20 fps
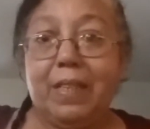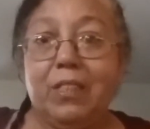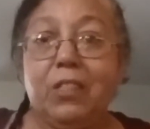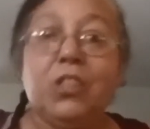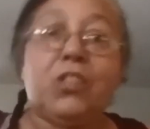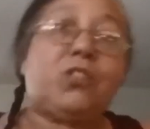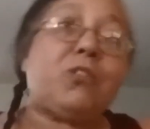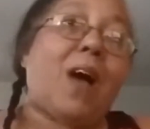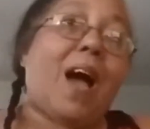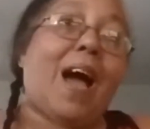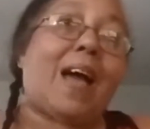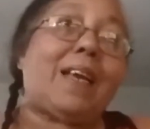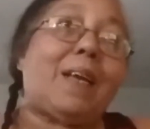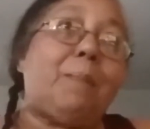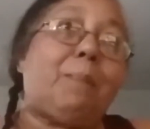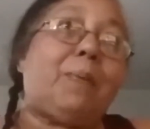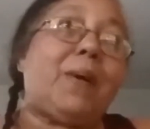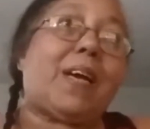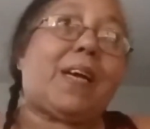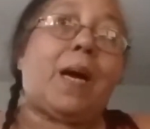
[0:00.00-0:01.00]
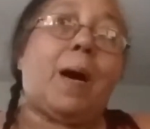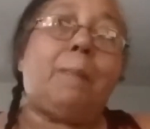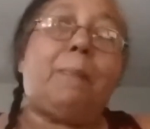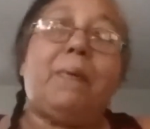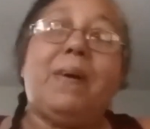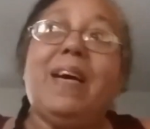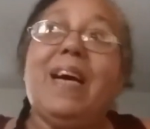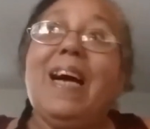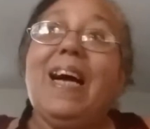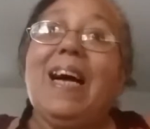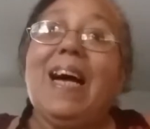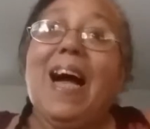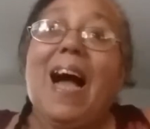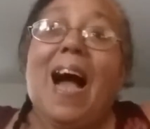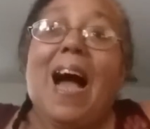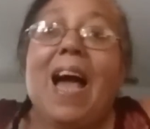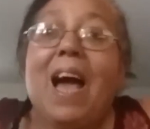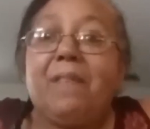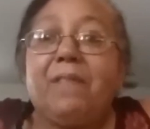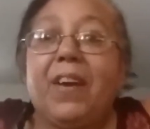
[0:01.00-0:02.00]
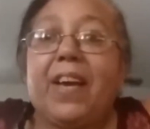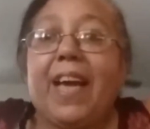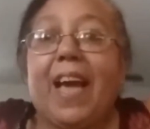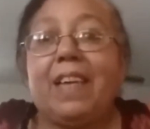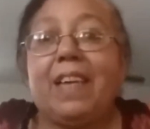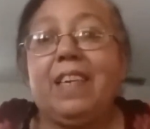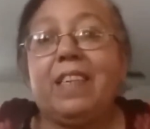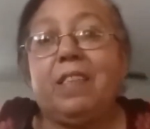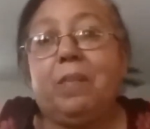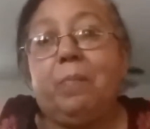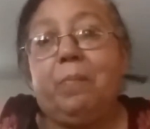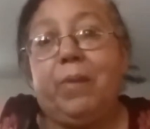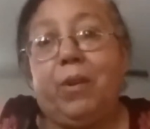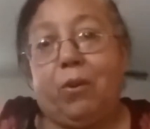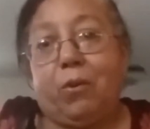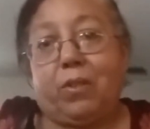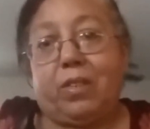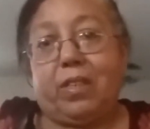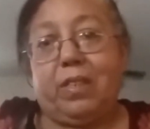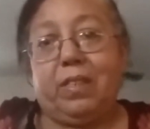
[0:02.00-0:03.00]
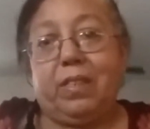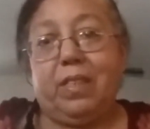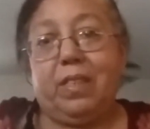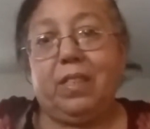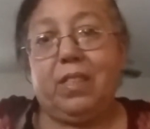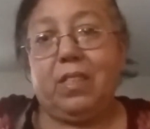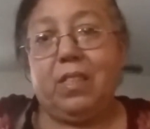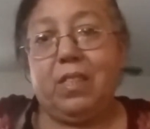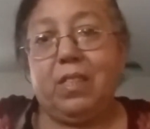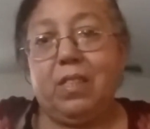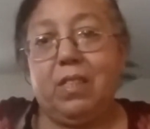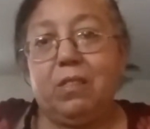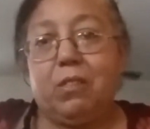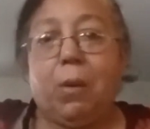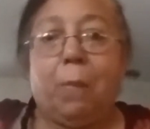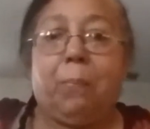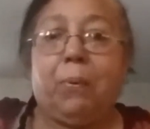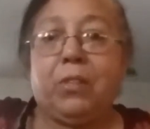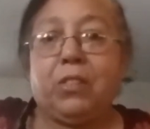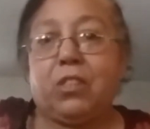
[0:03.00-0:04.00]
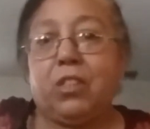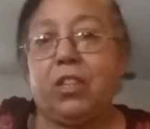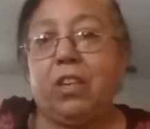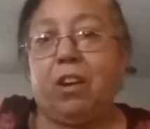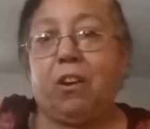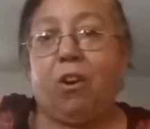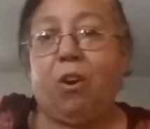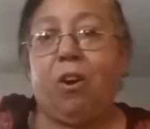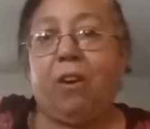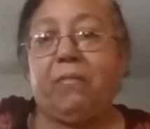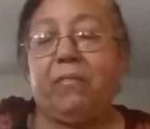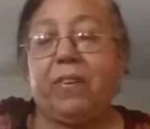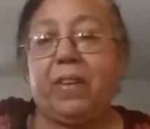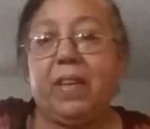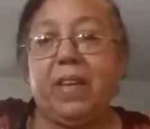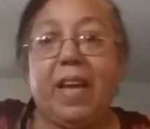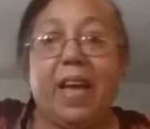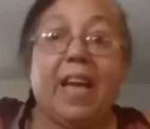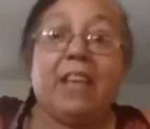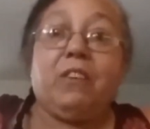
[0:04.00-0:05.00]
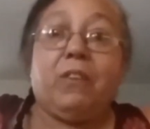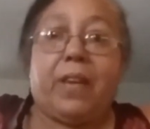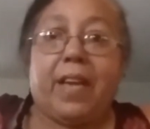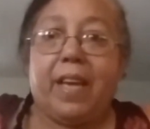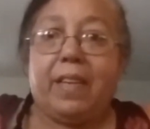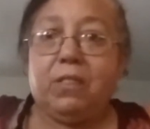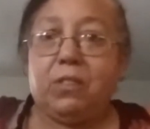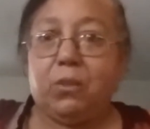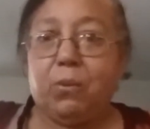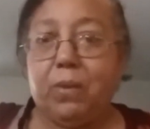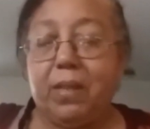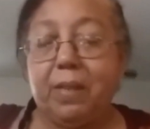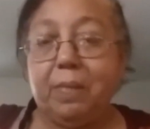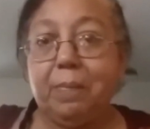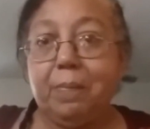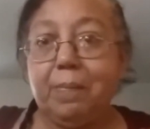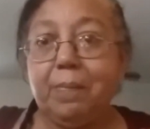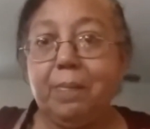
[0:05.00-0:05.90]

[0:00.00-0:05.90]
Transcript: You try to pick up a half a gallon of milk to put to your coffee, and you can't do it.